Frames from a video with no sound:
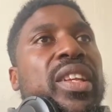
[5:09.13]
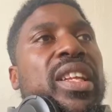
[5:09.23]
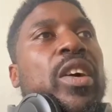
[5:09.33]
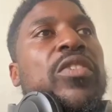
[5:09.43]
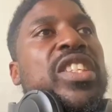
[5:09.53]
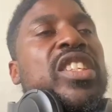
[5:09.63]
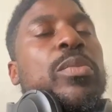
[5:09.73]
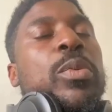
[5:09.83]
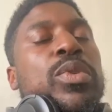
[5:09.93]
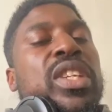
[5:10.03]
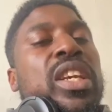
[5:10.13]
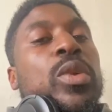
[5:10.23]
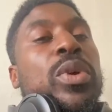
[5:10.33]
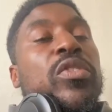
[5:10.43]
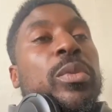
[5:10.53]
like, obviously this moment was taken
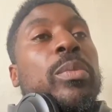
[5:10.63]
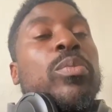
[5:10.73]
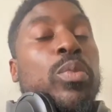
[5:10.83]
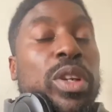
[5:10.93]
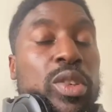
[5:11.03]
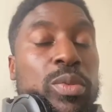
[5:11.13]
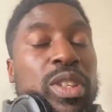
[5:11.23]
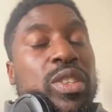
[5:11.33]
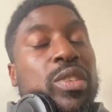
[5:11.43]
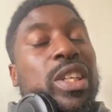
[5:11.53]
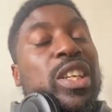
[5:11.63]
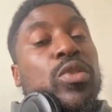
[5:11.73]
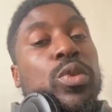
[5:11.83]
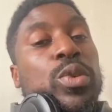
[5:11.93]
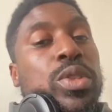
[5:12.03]
away from him, which is the league
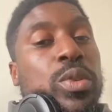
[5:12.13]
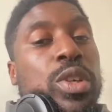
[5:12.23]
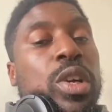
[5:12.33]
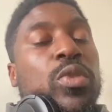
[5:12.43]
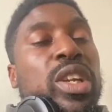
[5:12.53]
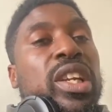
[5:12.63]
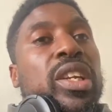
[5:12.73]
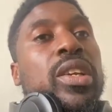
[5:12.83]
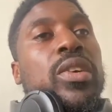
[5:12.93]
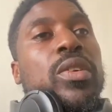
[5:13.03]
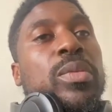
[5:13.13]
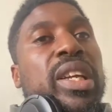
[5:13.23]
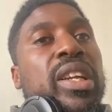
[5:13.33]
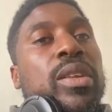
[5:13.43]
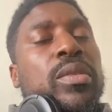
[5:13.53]
rules, so you can't really
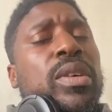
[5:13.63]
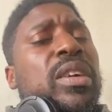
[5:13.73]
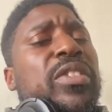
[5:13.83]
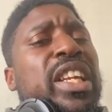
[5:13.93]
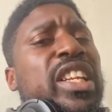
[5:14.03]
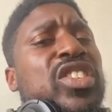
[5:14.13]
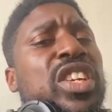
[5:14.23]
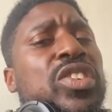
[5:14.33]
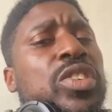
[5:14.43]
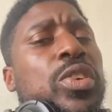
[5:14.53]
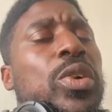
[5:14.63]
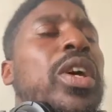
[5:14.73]
complain. I think that is changing though.